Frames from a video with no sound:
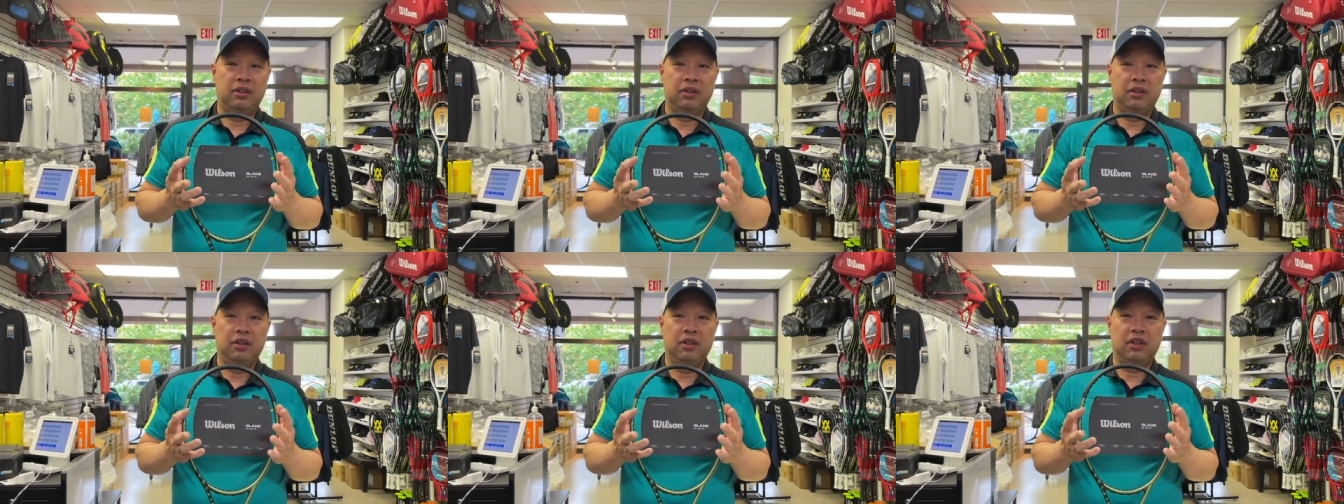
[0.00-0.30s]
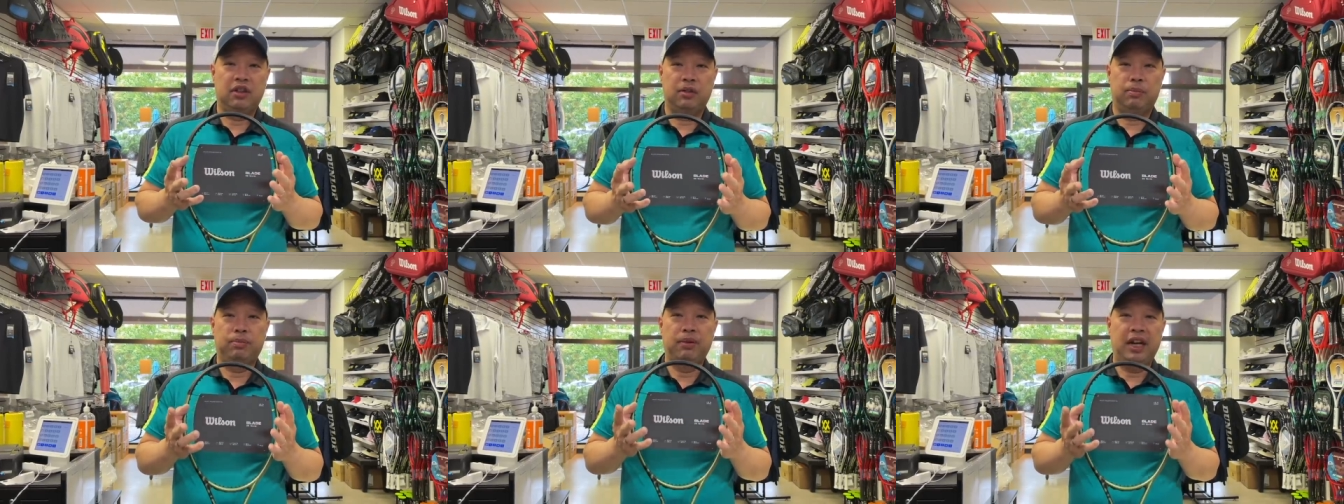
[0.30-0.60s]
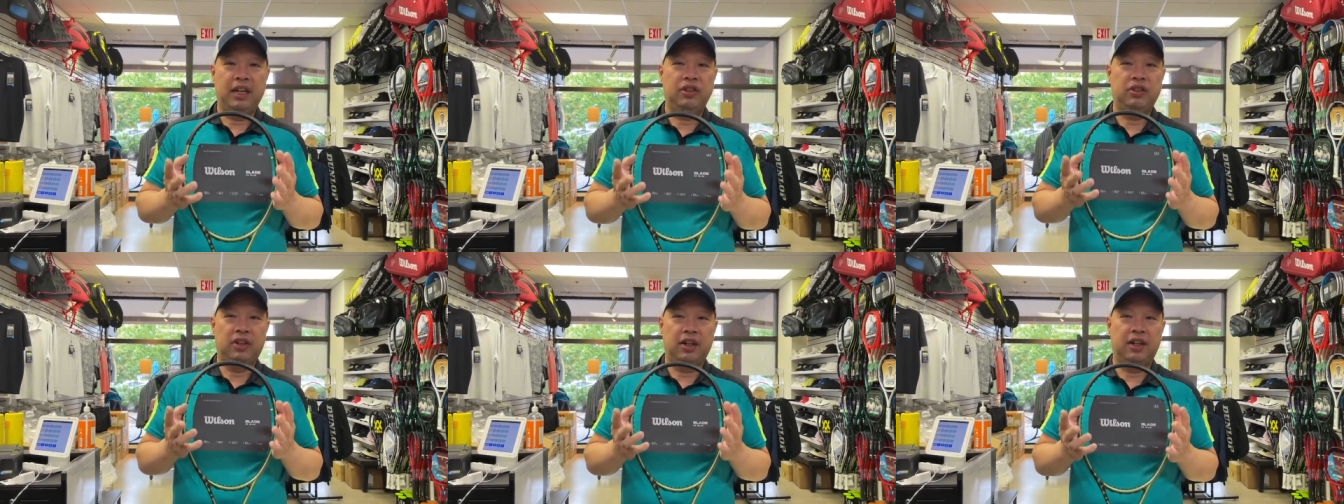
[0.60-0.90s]

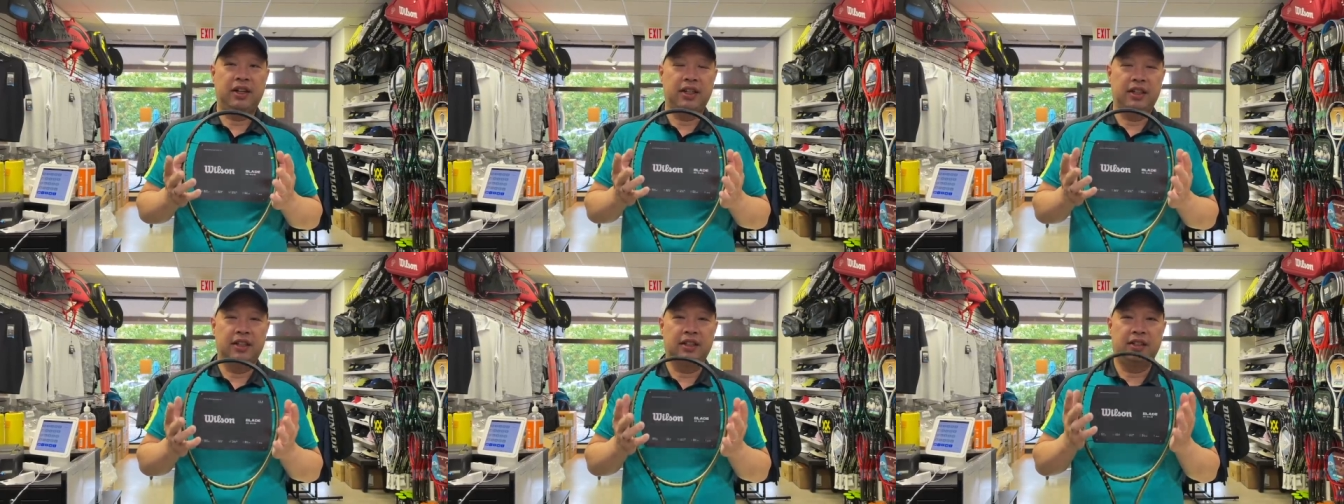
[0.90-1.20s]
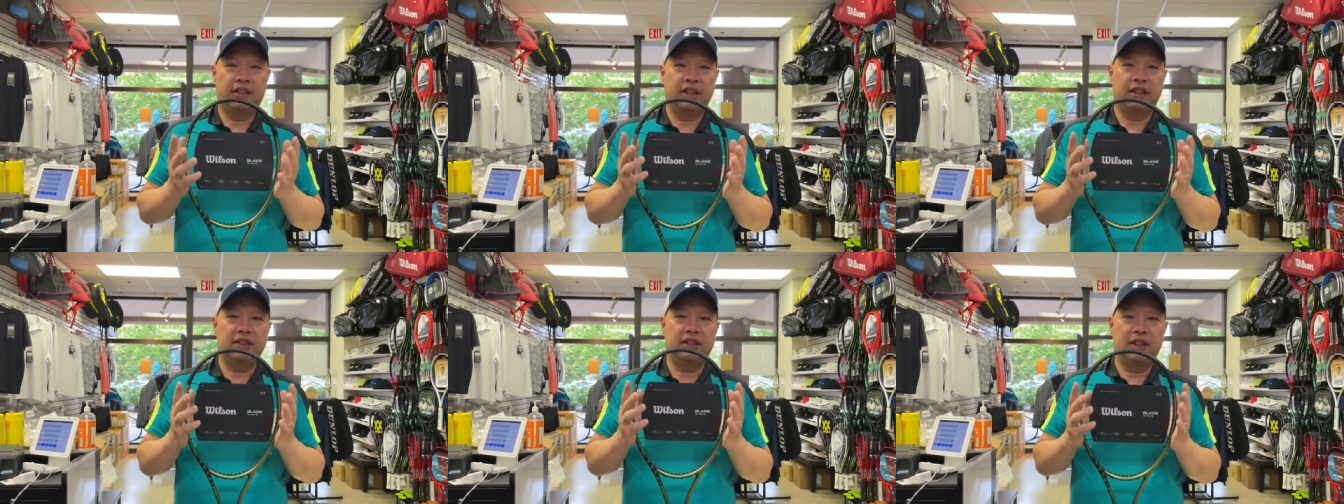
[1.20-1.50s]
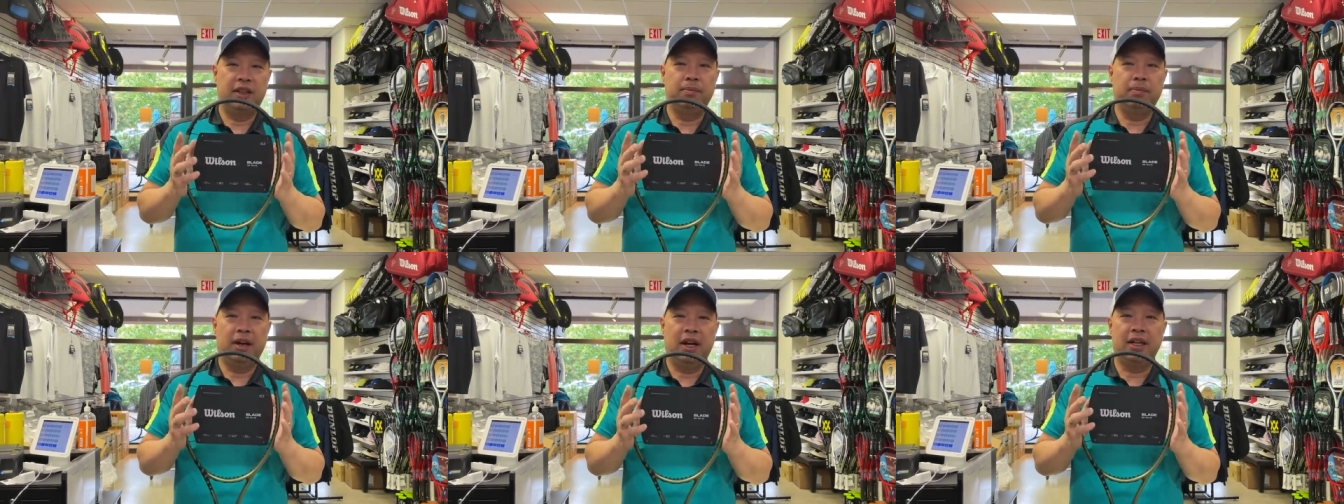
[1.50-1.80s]
especially the
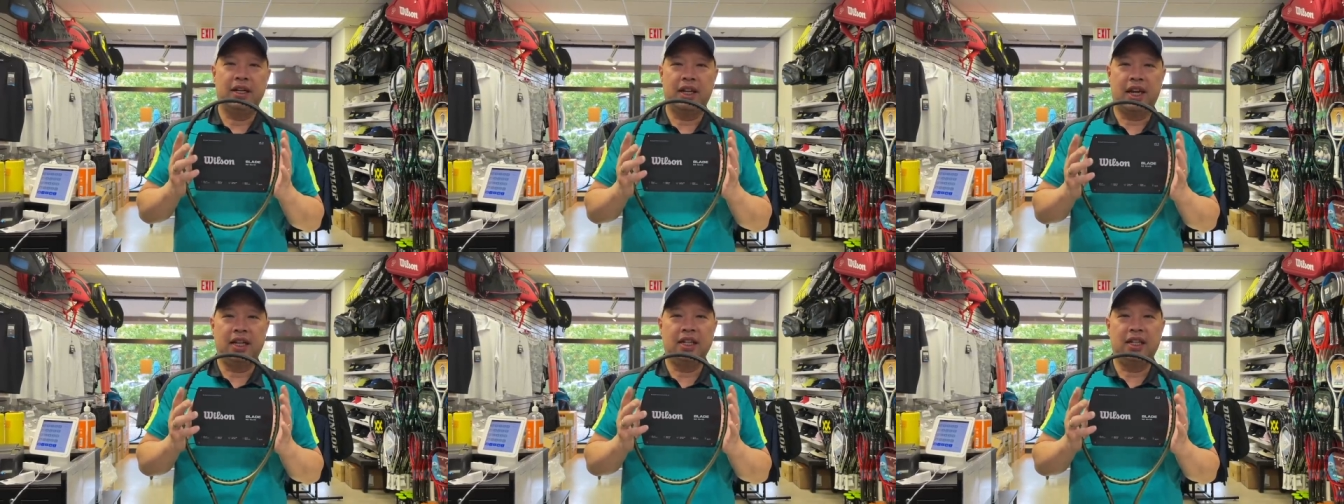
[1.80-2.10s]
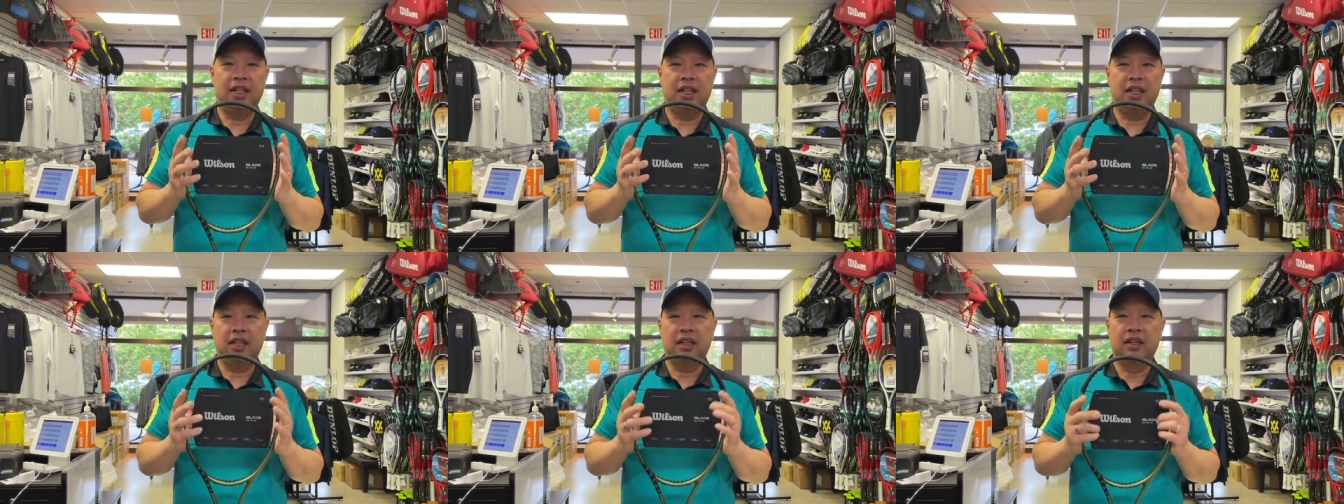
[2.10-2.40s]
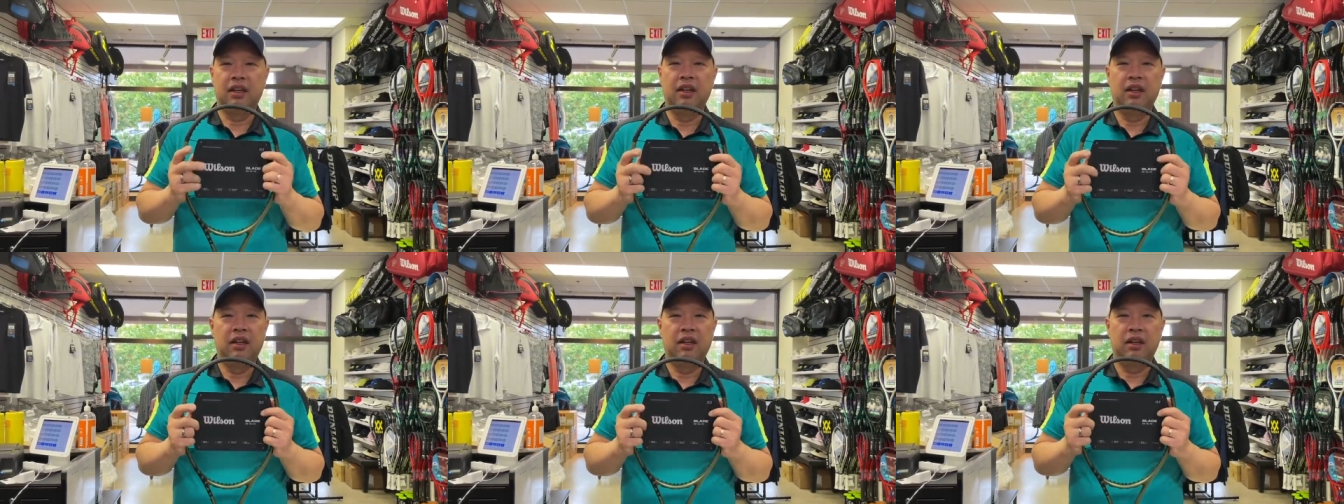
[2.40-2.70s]
16 by 19.
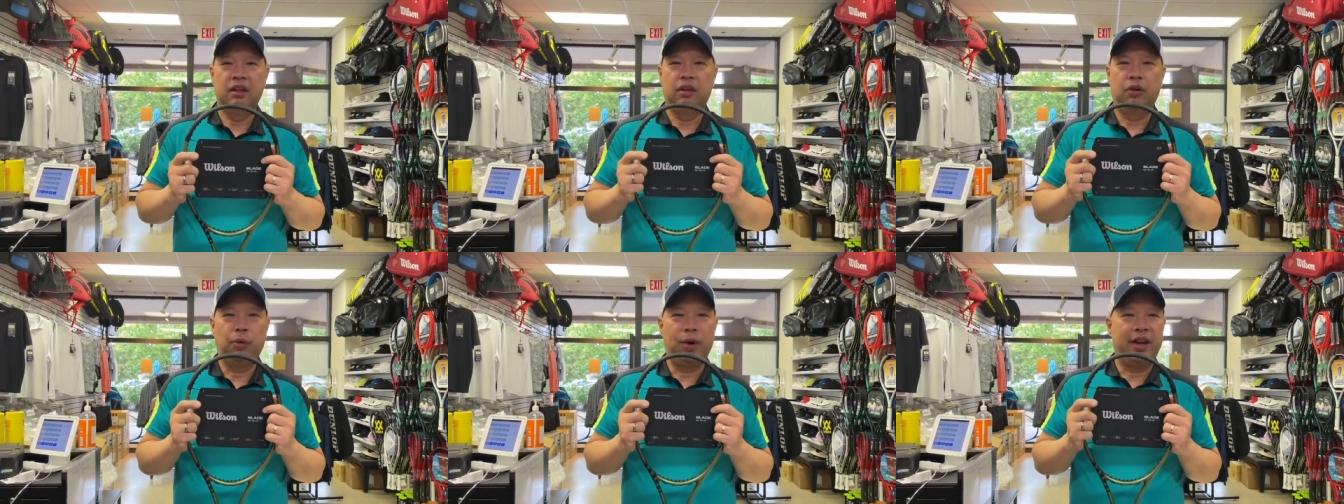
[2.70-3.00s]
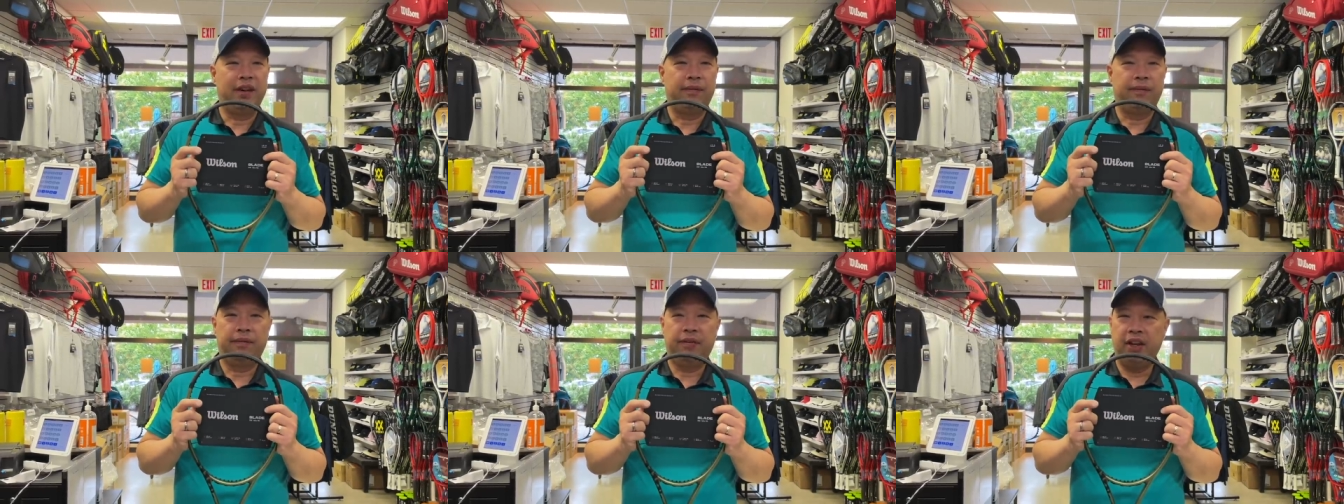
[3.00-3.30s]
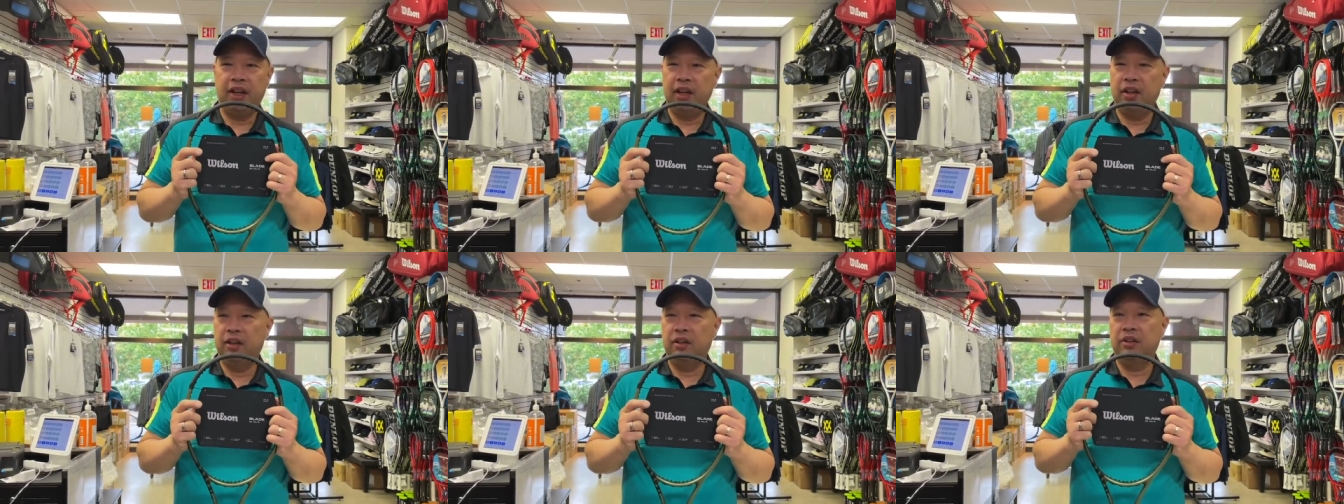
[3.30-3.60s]
Great
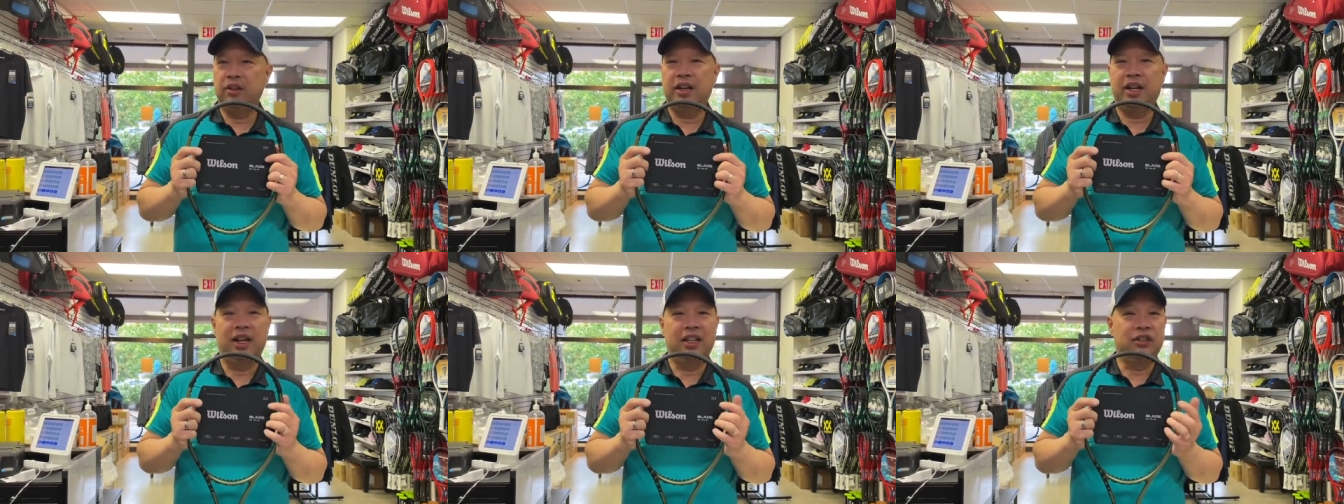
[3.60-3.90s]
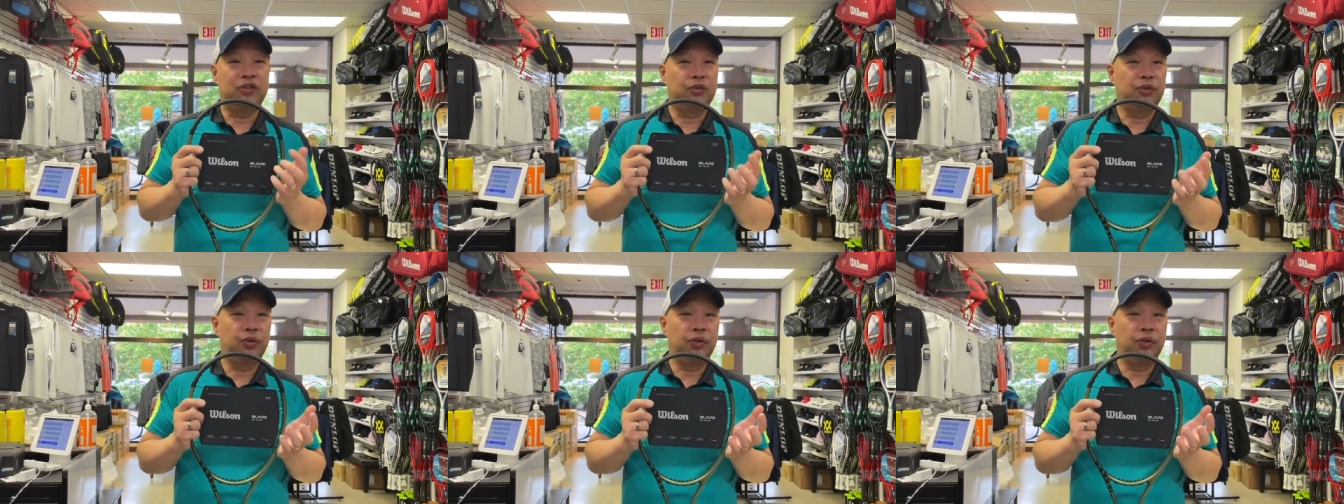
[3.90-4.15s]
feel, cuts through